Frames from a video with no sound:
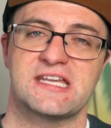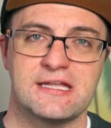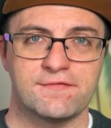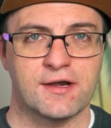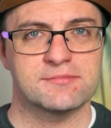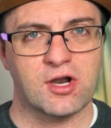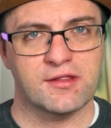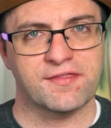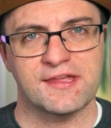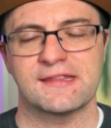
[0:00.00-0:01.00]
Keyframes are
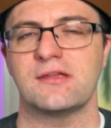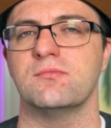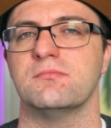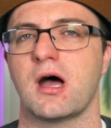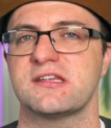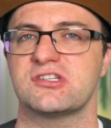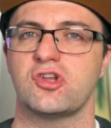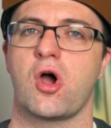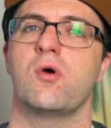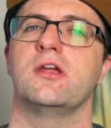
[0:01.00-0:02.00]
the thing that you must
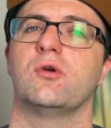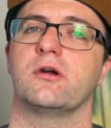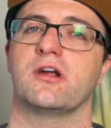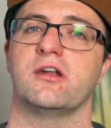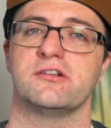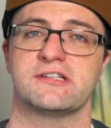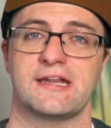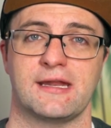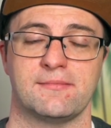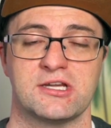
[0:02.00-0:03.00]
know in order to
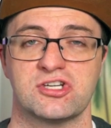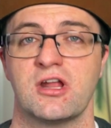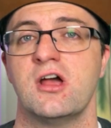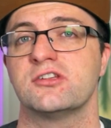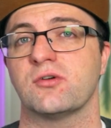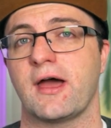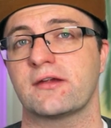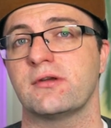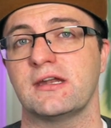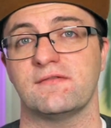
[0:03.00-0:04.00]
understand animation. So I
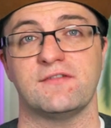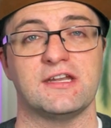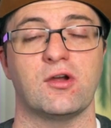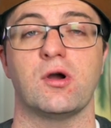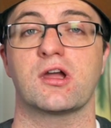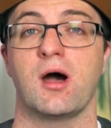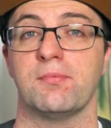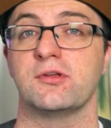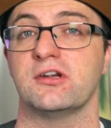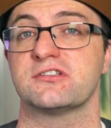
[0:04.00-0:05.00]
created a video a
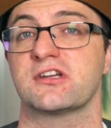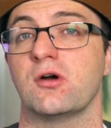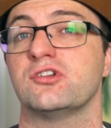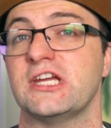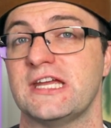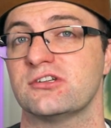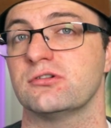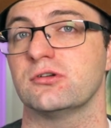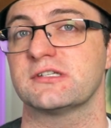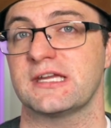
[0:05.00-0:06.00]
couple years ago to
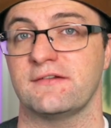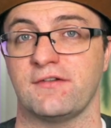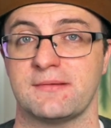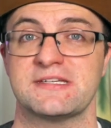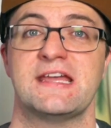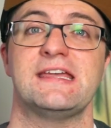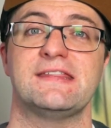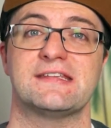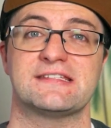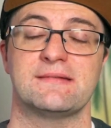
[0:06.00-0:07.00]
introduce keyframes
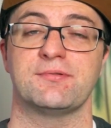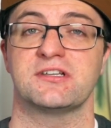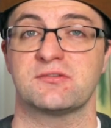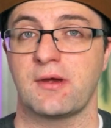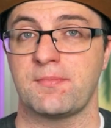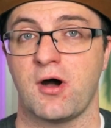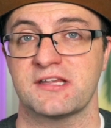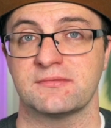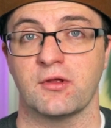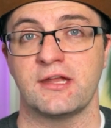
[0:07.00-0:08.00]
in the simplest way
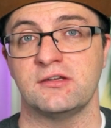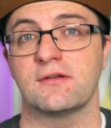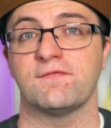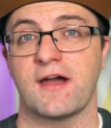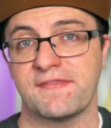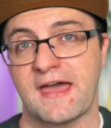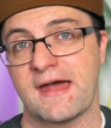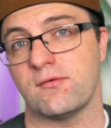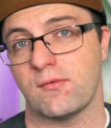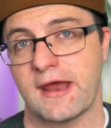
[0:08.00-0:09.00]
possible, and you can find
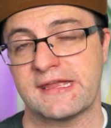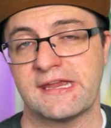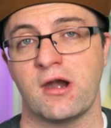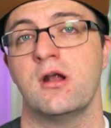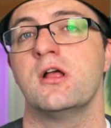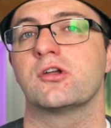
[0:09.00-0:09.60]
that right here.